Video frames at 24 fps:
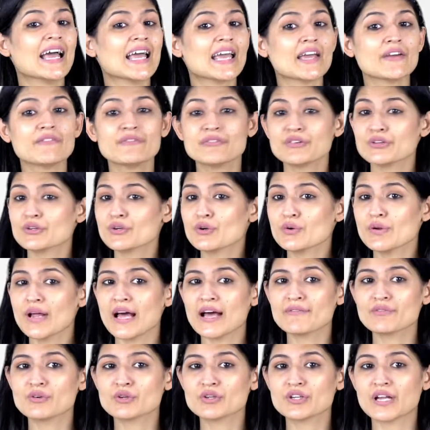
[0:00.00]
If you don't
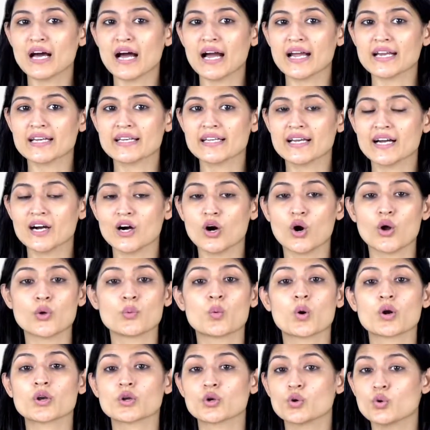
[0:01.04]
have good idea on
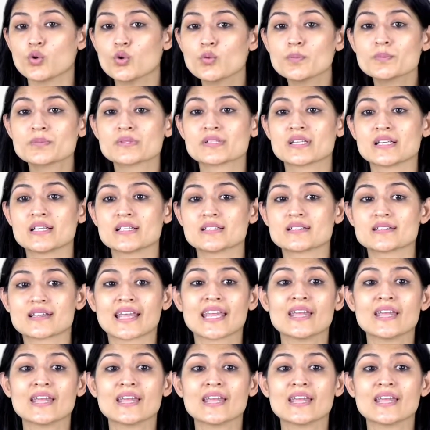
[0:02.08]
what OOPs is,